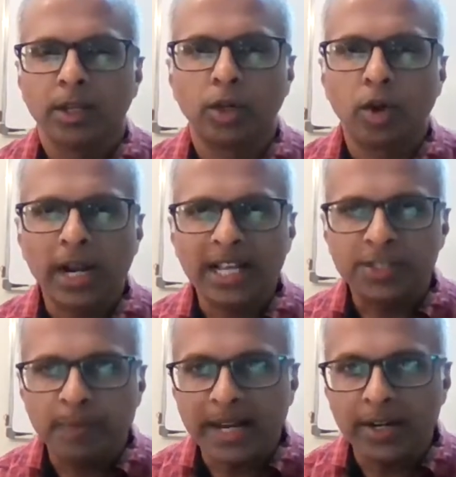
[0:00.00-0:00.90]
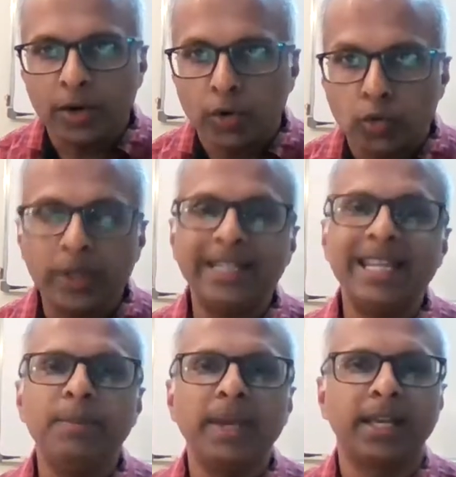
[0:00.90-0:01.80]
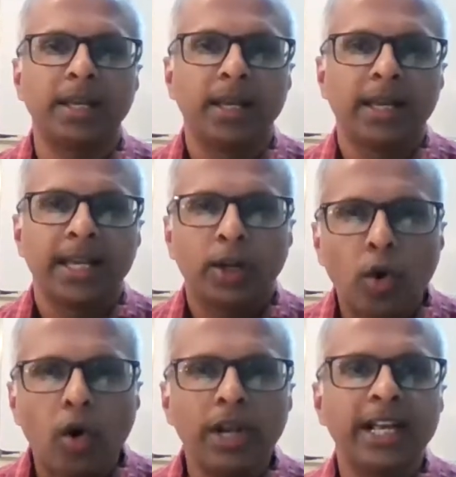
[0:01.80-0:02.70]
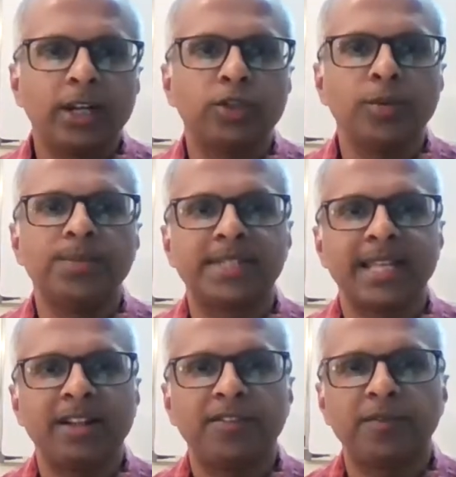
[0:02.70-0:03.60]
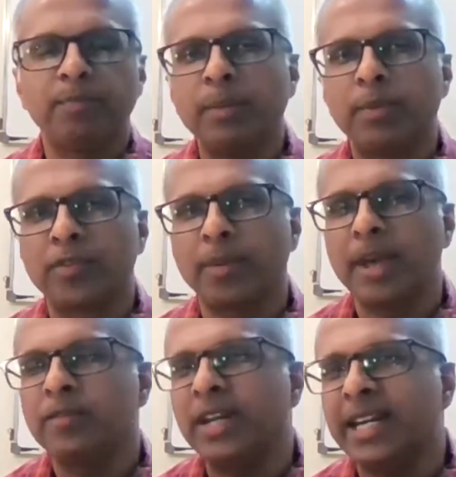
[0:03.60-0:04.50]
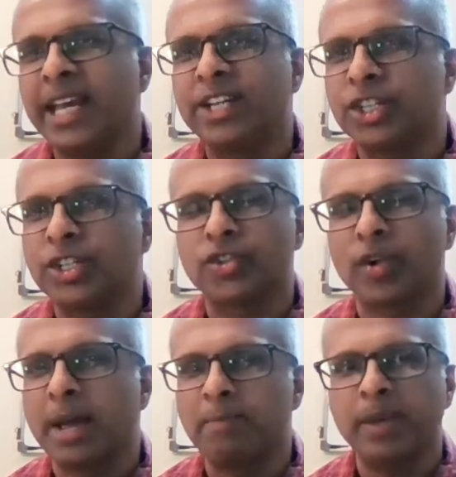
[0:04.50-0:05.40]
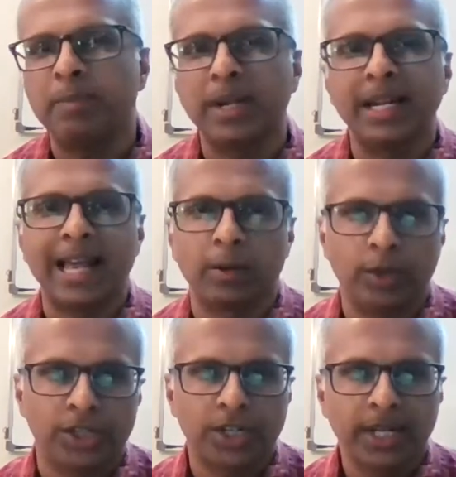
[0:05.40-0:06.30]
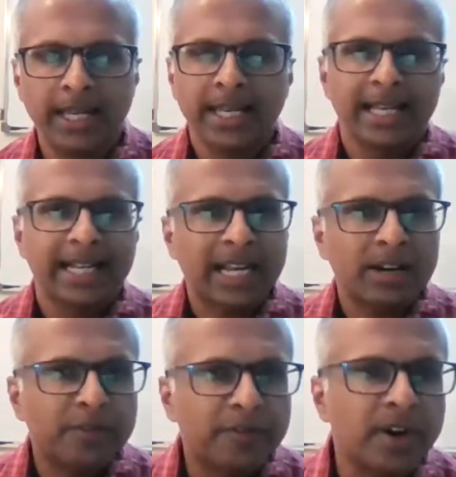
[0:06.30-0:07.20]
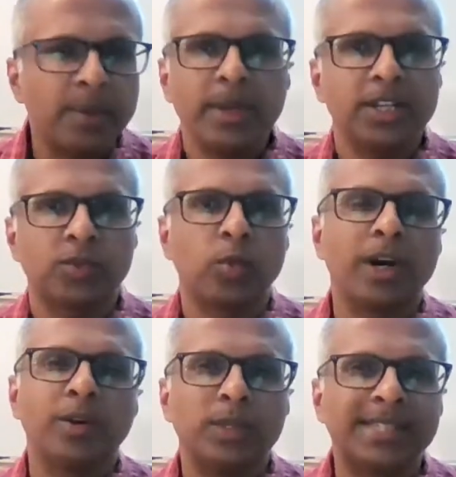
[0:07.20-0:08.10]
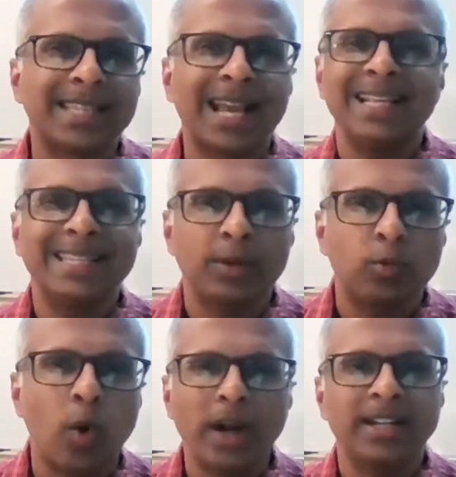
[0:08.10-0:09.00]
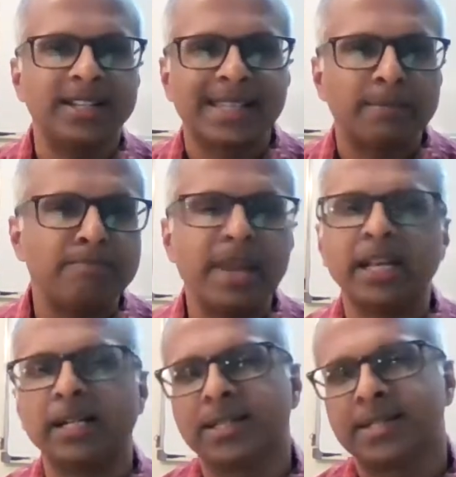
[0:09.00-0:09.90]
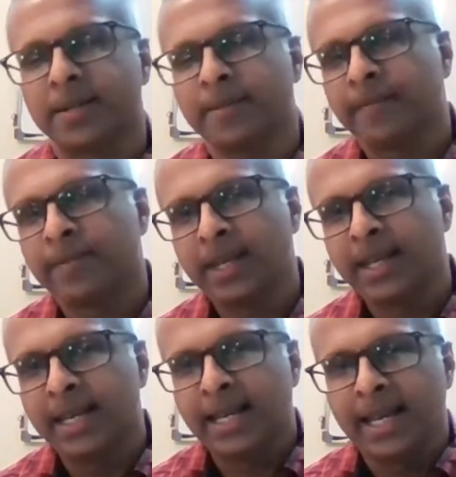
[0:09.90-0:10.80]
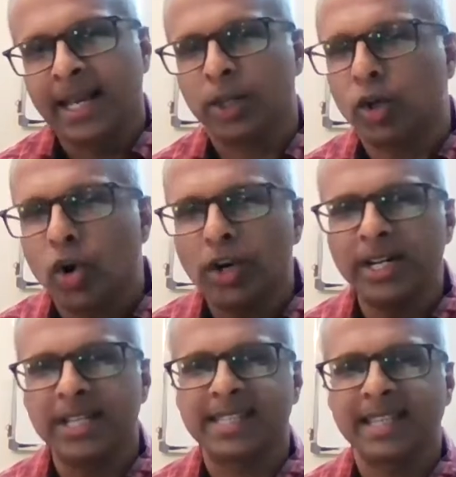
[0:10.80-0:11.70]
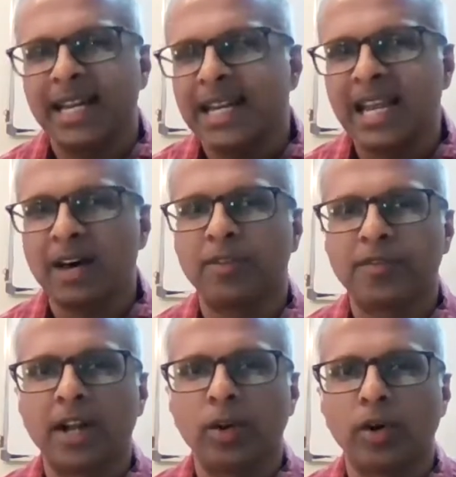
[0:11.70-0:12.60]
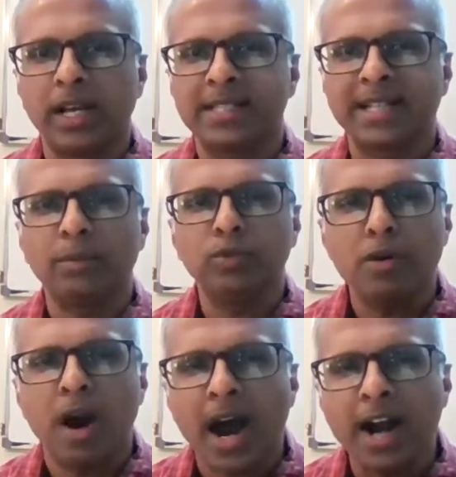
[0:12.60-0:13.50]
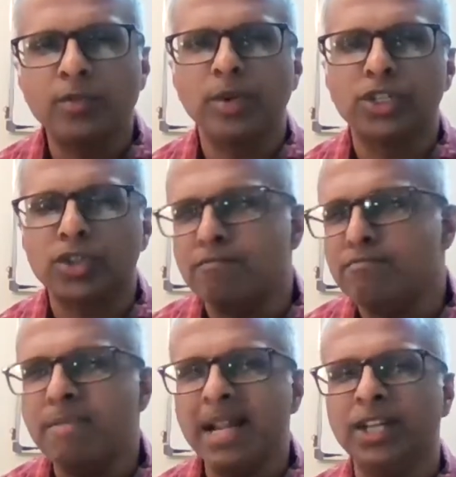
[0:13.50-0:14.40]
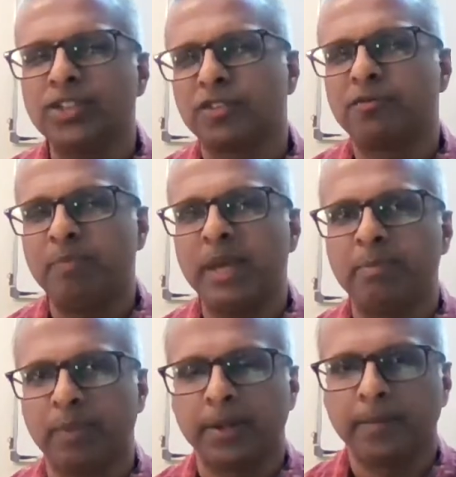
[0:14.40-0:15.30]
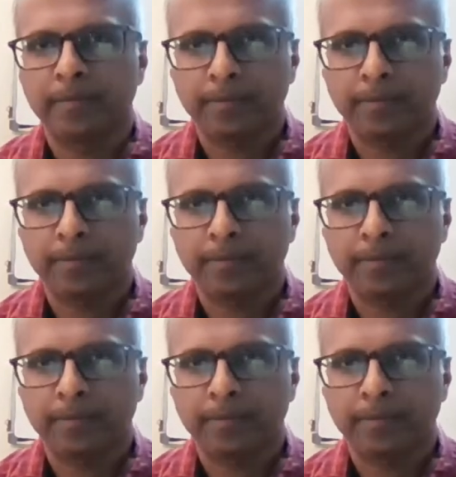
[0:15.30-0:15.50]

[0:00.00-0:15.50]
The Lord has been redeeming, calling unto himself people from every nation, tribe, people, language, confirming his word with signs and wonders and miracles. And the goodness and the love of our Lord has come to hundreds of millions of people